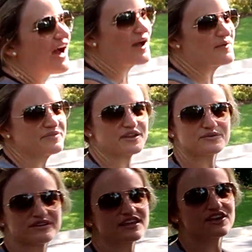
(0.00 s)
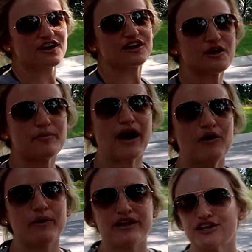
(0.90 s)
Um, they're really good
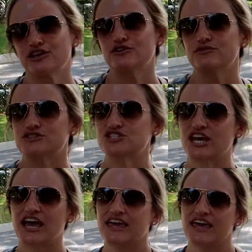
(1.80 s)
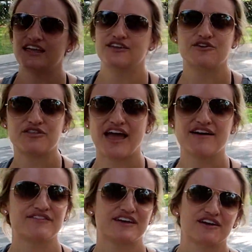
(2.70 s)
about when you check in. You know, they
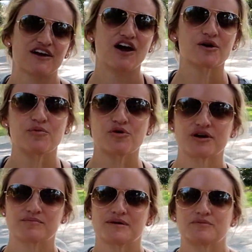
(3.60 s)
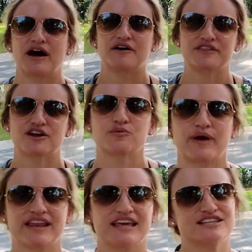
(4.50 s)
have like a carport and people out there
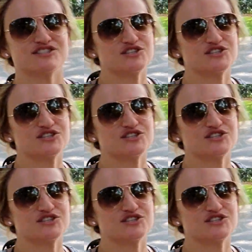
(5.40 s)
waiting